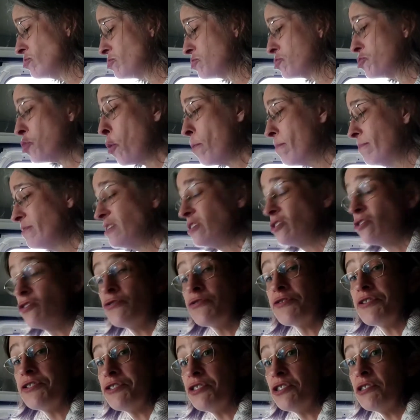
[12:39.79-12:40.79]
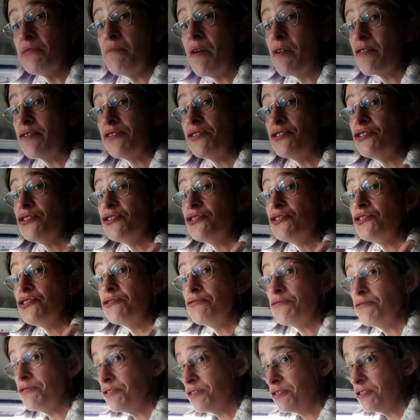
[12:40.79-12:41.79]
just told me to go get some uh,
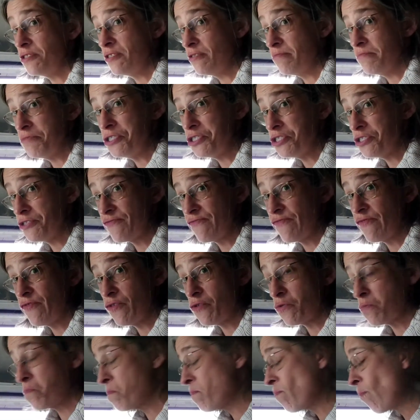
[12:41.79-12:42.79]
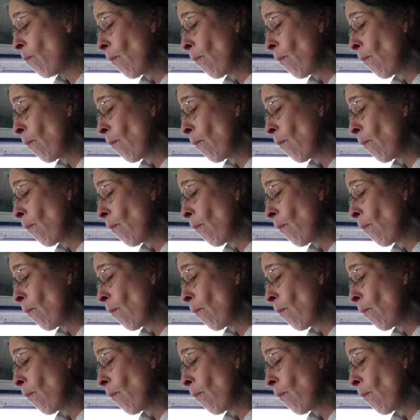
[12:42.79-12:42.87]
seriously amazing food.